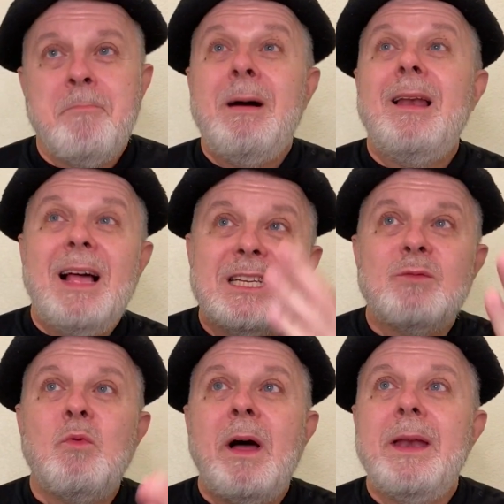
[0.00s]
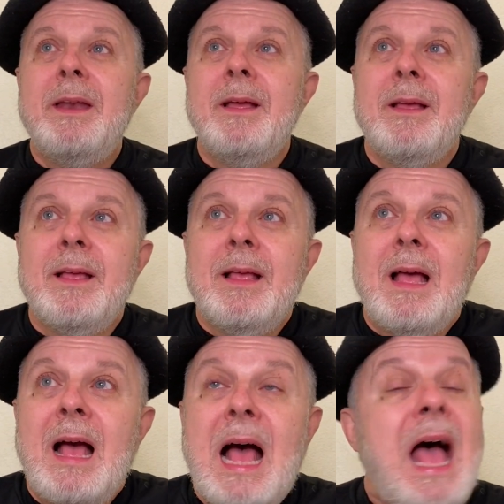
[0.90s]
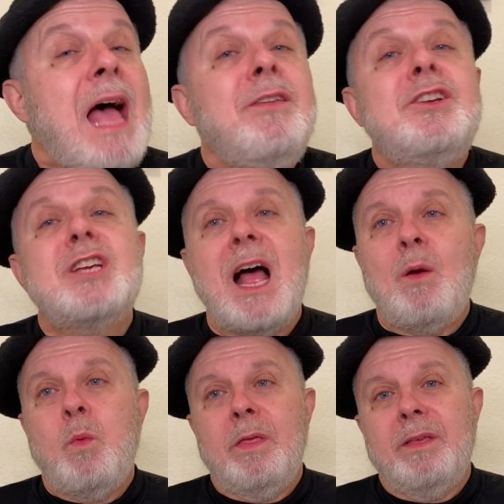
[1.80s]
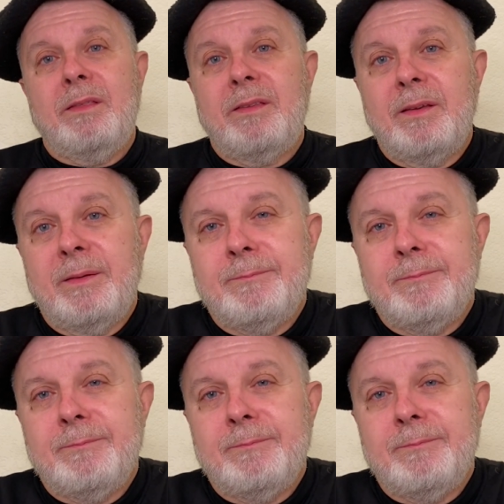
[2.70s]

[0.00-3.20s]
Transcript: my last one, I had a child with it.